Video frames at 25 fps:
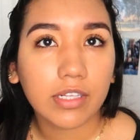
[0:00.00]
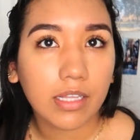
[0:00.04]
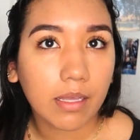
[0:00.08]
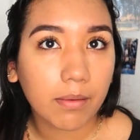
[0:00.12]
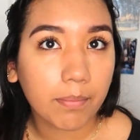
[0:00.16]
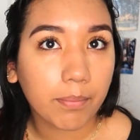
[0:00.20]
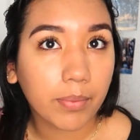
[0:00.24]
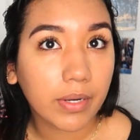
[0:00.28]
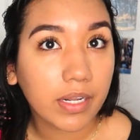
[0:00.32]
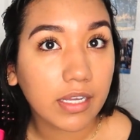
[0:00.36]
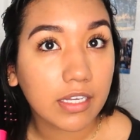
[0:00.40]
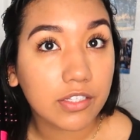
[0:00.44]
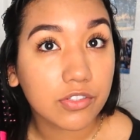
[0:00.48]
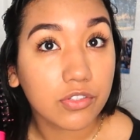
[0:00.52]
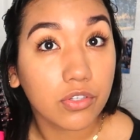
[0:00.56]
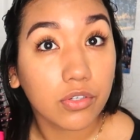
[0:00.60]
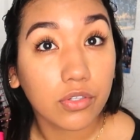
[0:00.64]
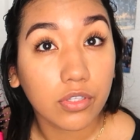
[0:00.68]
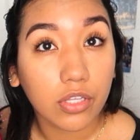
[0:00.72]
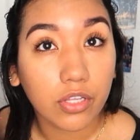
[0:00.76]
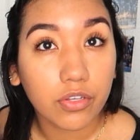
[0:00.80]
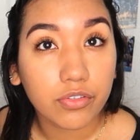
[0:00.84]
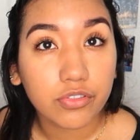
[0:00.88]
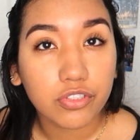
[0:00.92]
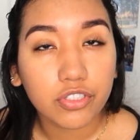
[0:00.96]
like putting it too
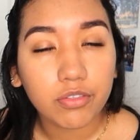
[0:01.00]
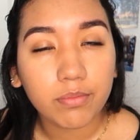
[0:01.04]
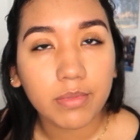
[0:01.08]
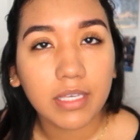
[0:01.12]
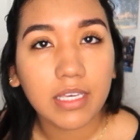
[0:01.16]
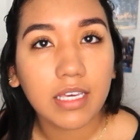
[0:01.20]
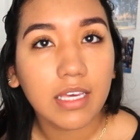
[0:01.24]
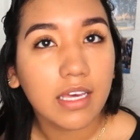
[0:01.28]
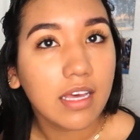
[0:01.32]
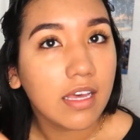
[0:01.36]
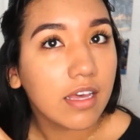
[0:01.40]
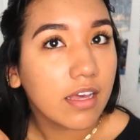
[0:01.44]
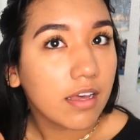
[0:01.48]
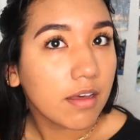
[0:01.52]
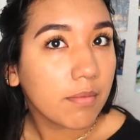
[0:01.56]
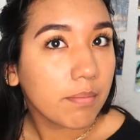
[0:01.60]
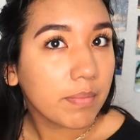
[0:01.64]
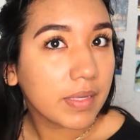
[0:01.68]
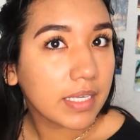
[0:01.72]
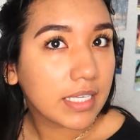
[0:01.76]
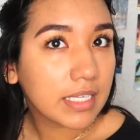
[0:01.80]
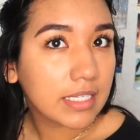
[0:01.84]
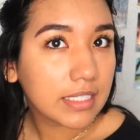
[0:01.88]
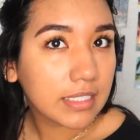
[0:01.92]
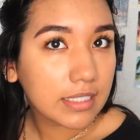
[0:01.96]
close to me,
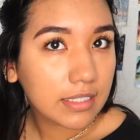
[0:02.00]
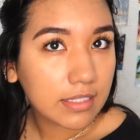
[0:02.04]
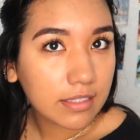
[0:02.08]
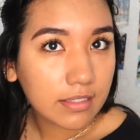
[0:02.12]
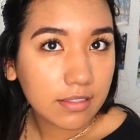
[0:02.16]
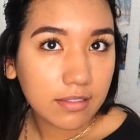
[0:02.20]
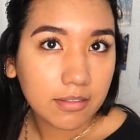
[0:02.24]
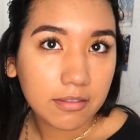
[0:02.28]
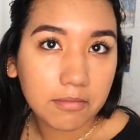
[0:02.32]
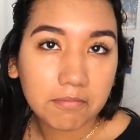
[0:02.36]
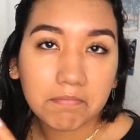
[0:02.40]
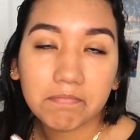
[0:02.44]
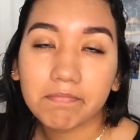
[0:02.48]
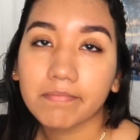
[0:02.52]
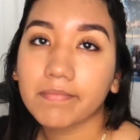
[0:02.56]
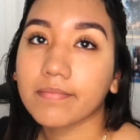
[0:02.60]
because